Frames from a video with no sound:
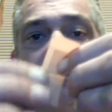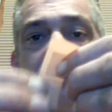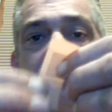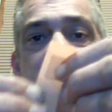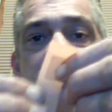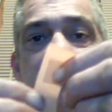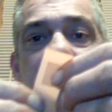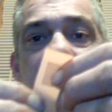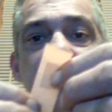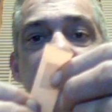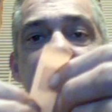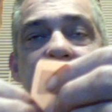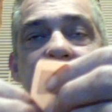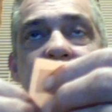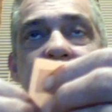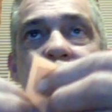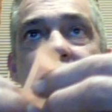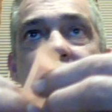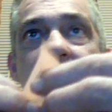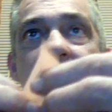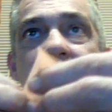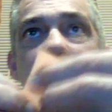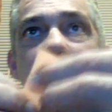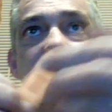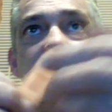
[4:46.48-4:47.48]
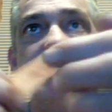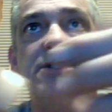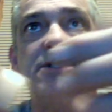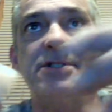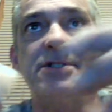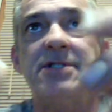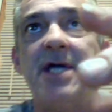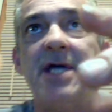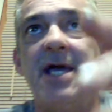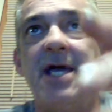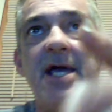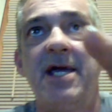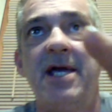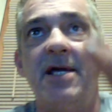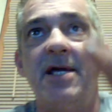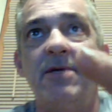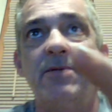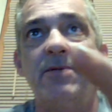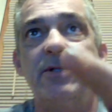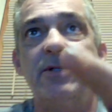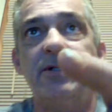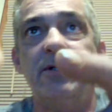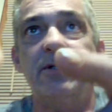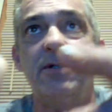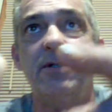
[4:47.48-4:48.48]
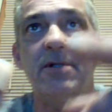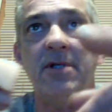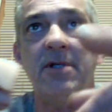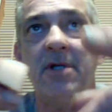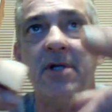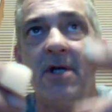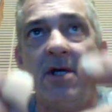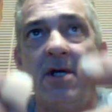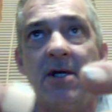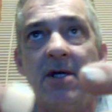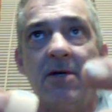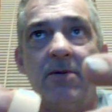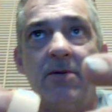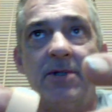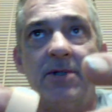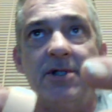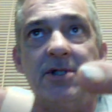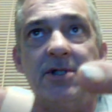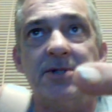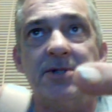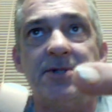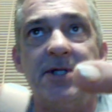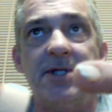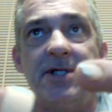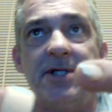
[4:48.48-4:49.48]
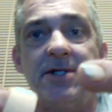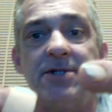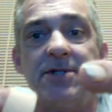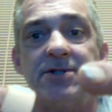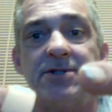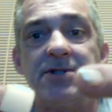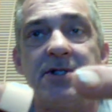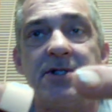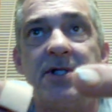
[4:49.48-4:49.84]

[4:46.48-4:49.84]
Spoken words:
this isn't going to stay when your finger's